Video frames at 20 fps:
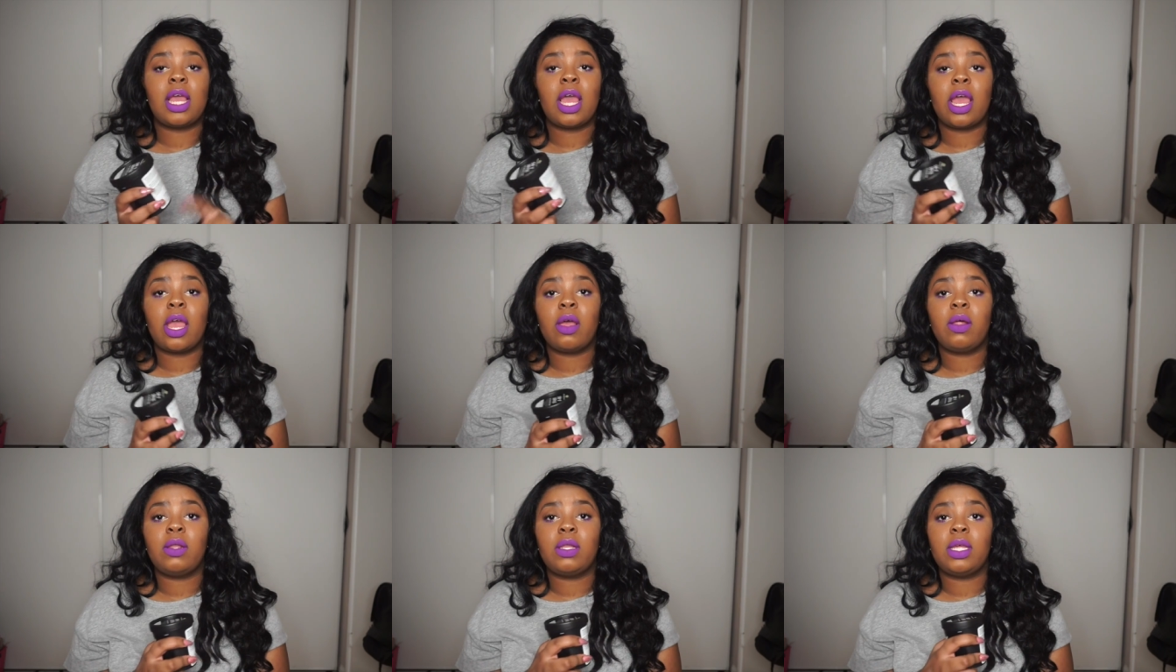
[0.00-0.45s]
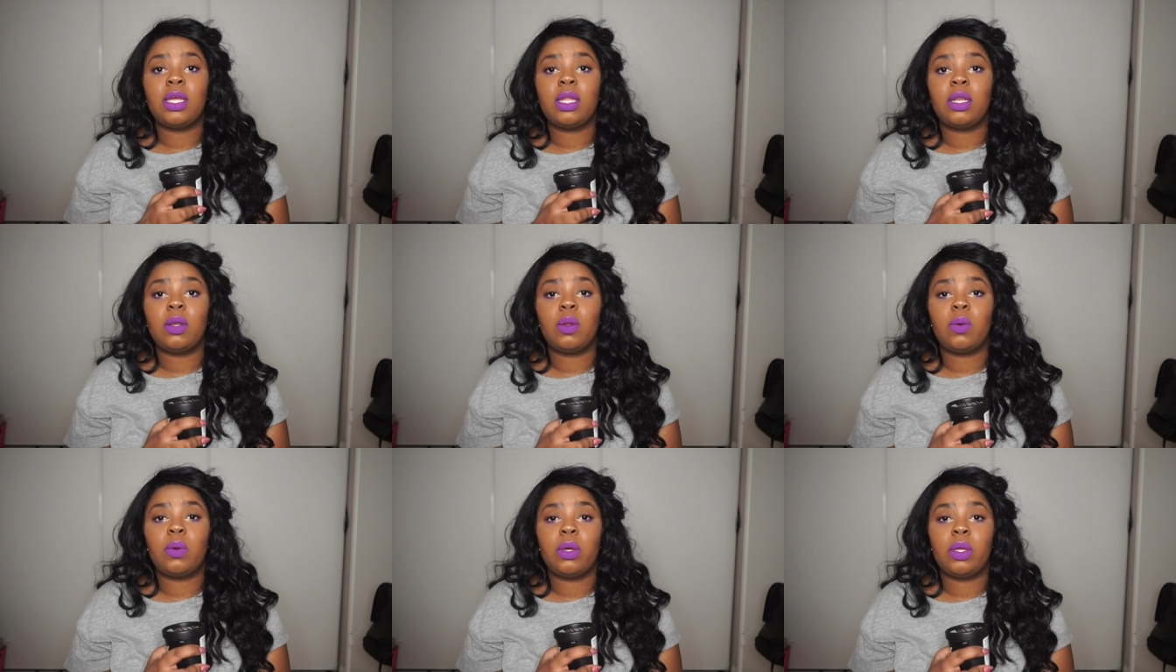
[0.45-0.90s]

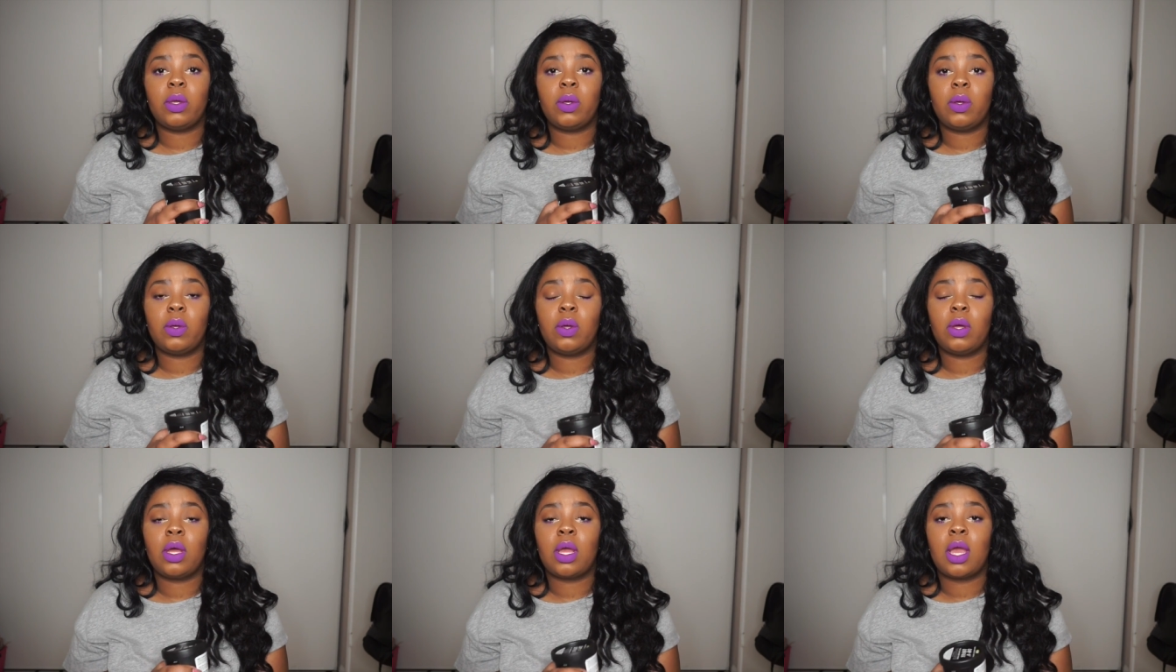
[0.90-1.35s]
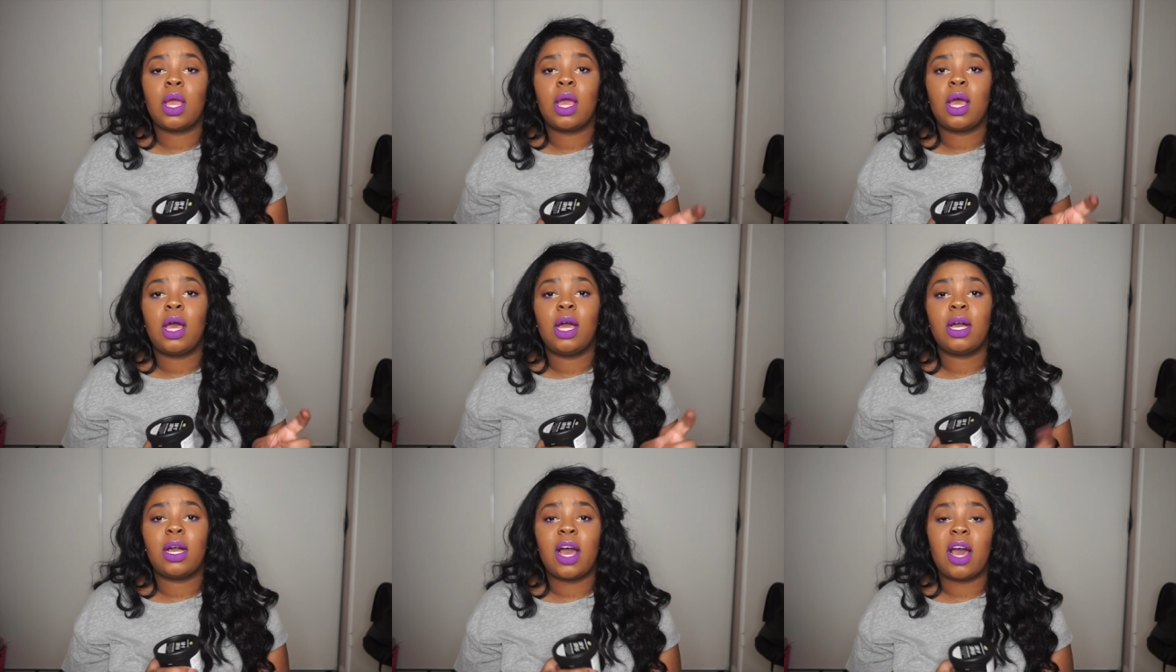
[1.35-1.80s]
kaolin oil,
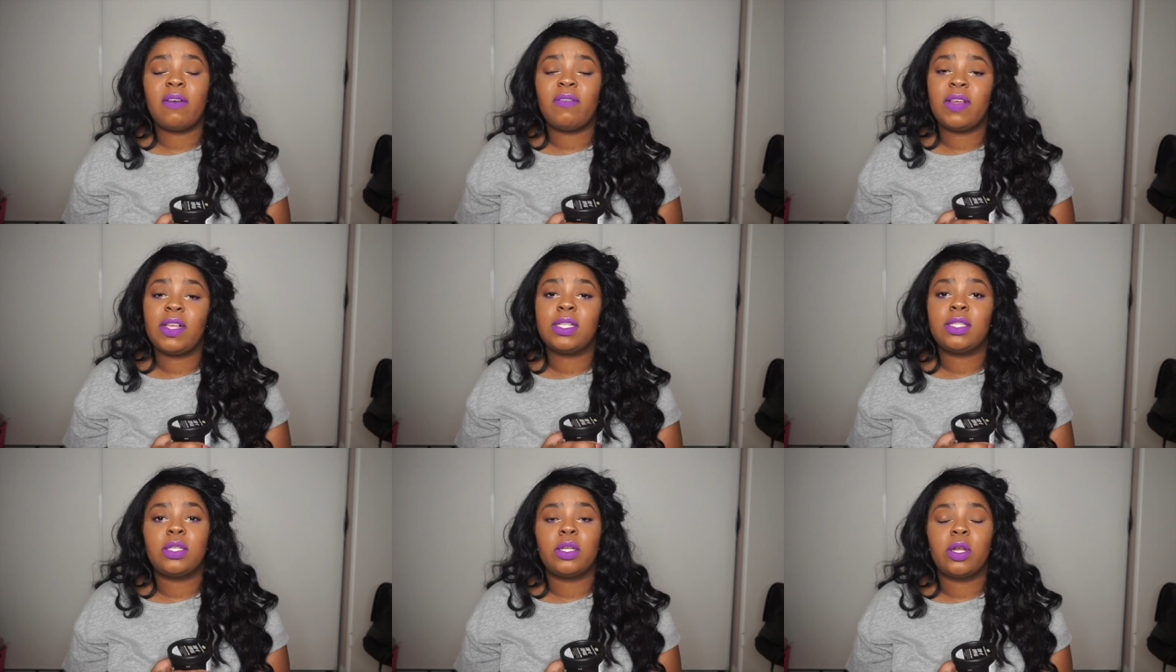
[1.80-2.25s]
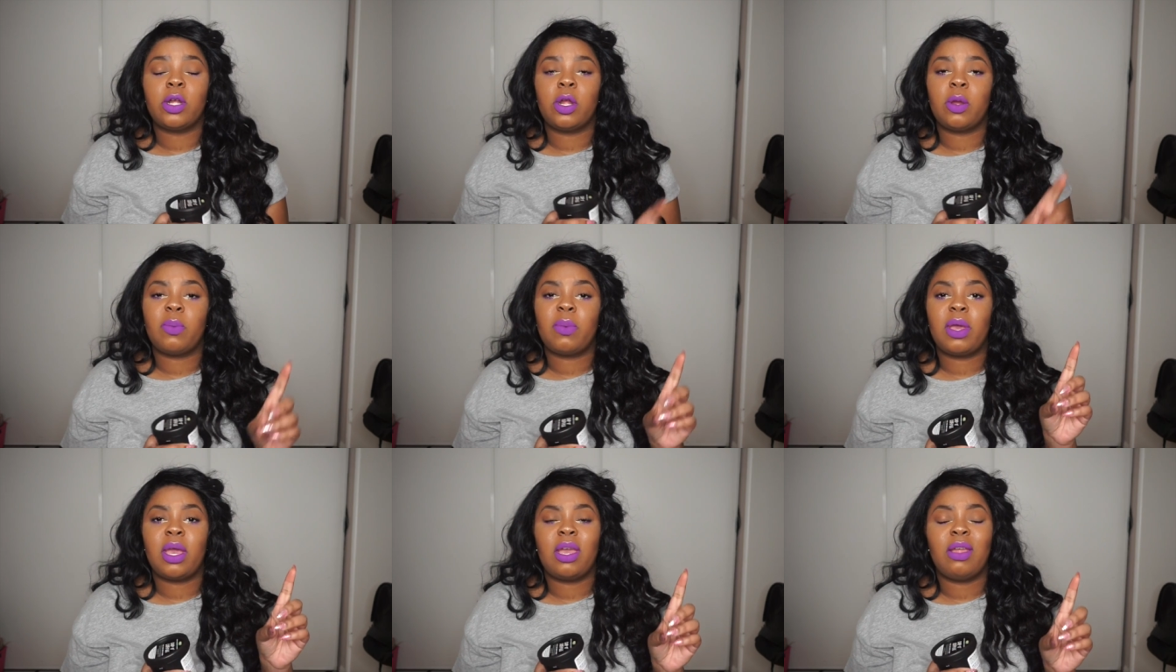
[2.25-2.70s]
agave
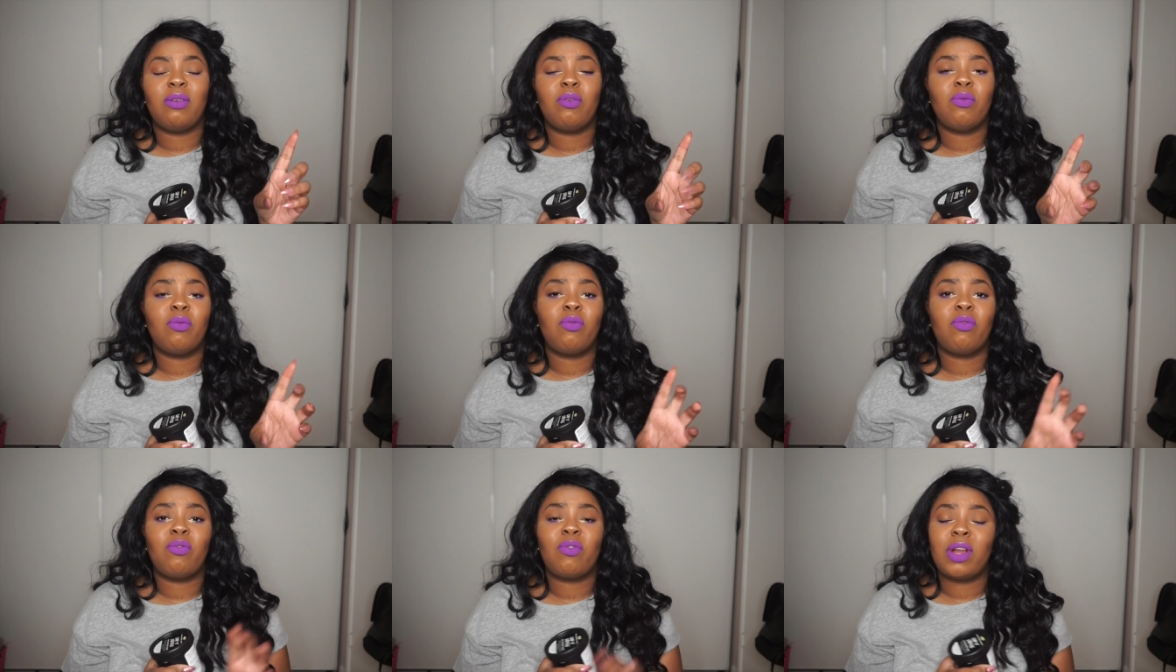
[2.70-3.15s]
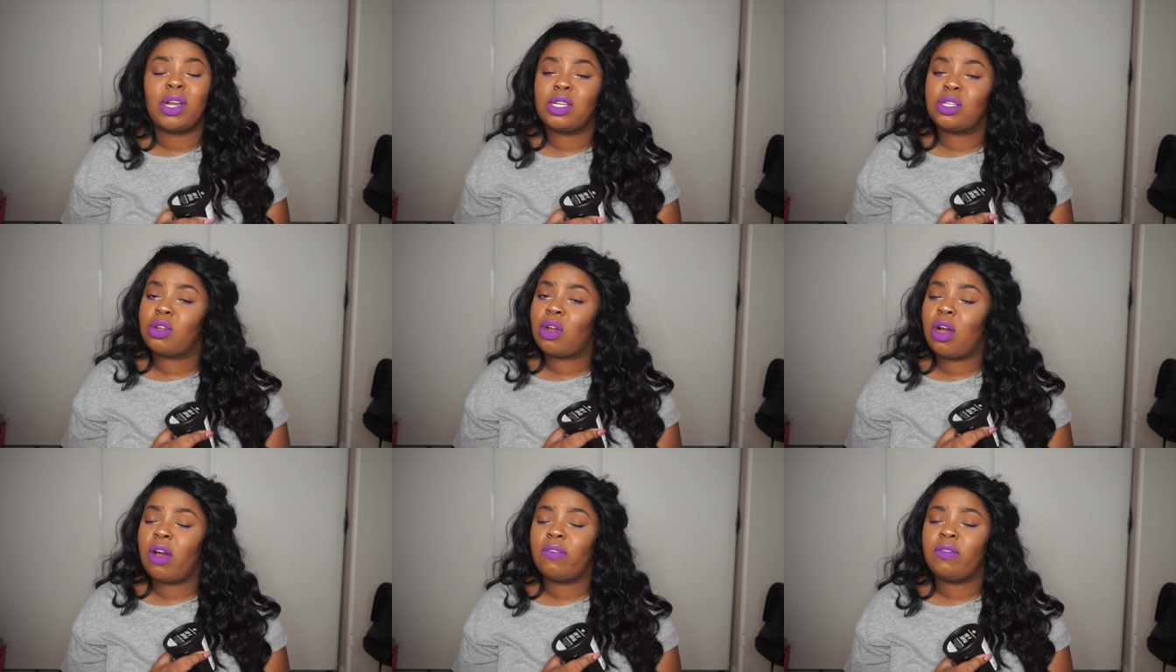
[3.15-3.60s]
syrup, and fresh
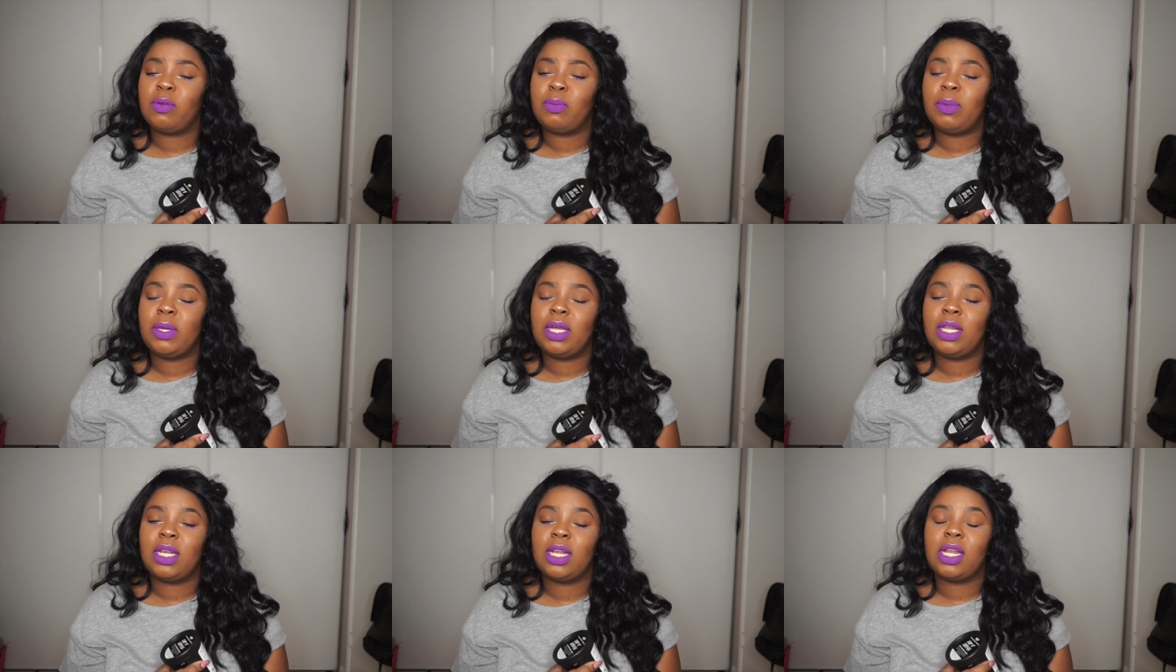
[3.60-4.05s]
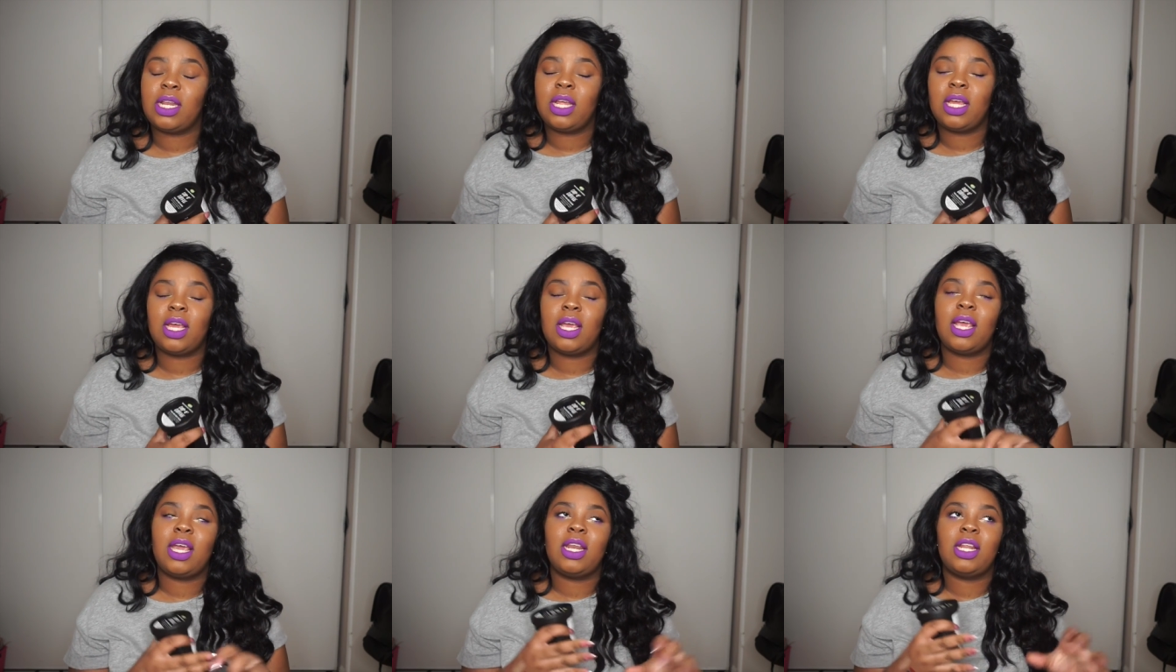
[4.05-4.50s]
coffee bean in
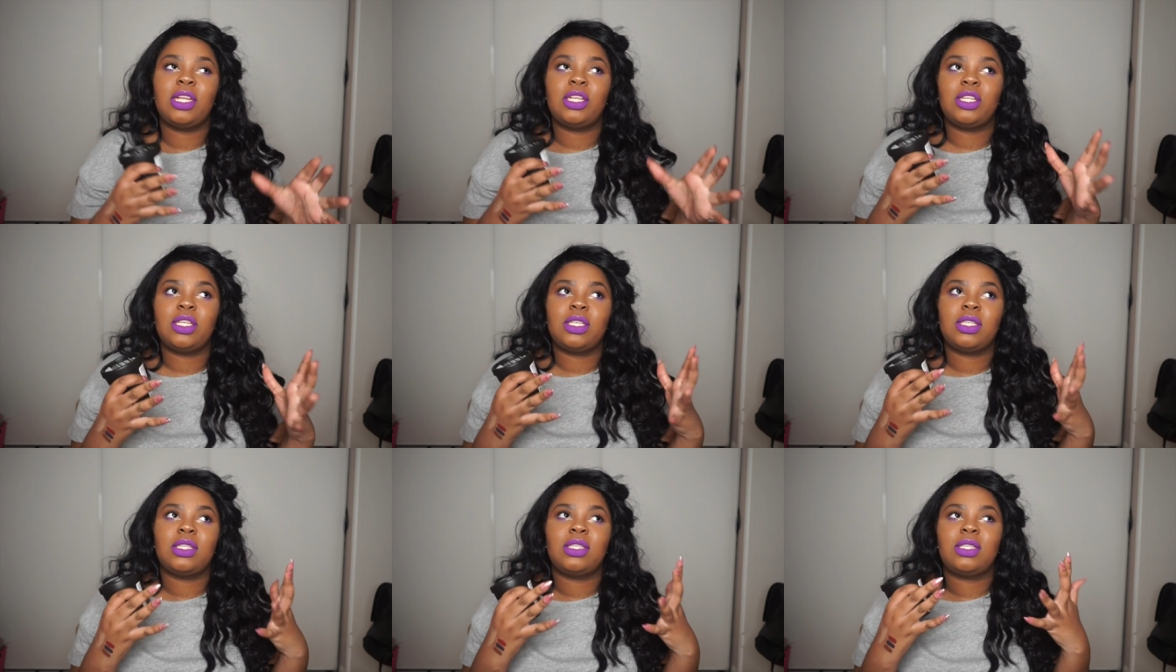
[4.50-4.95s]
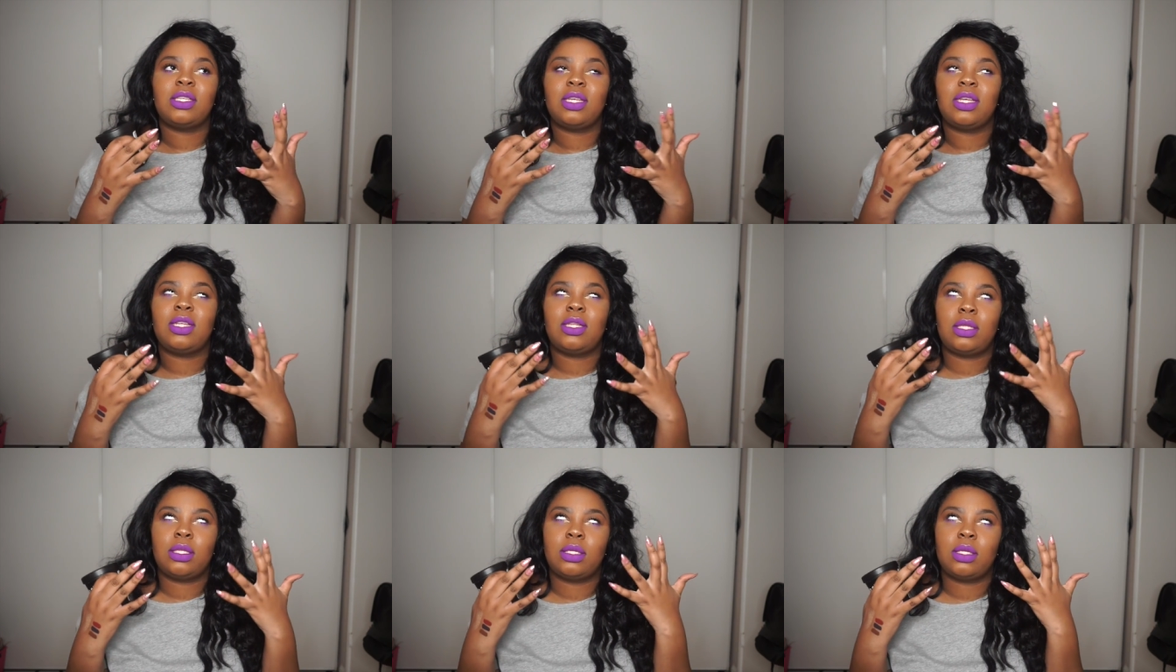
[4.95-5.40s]
it. And it just
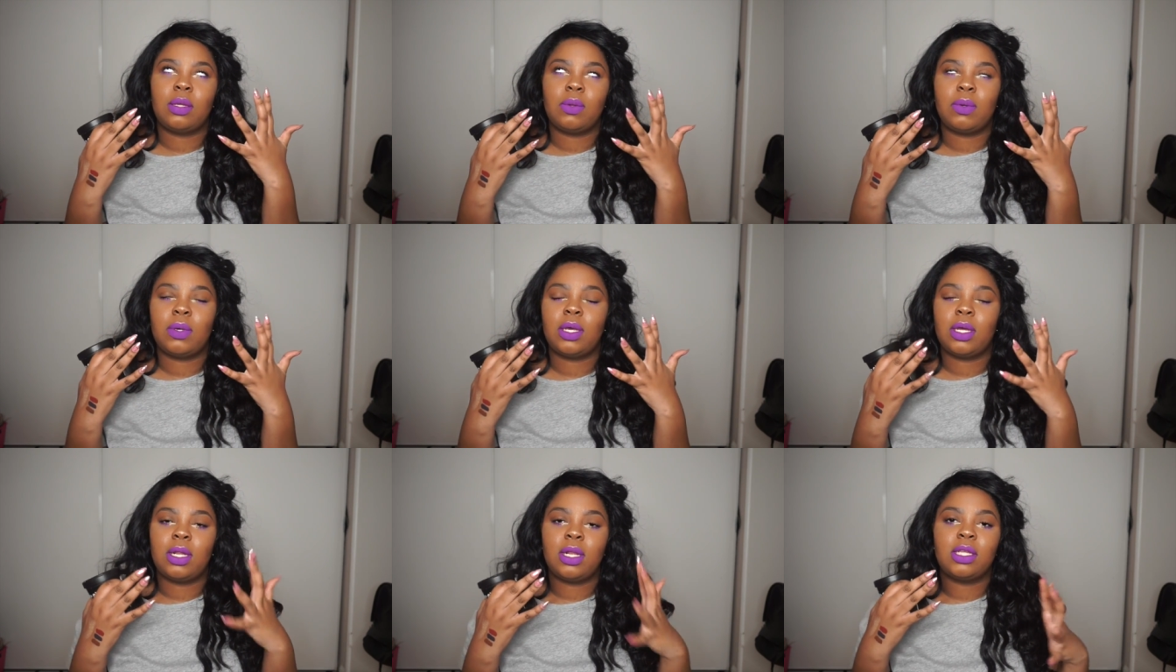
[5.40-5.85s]
so good.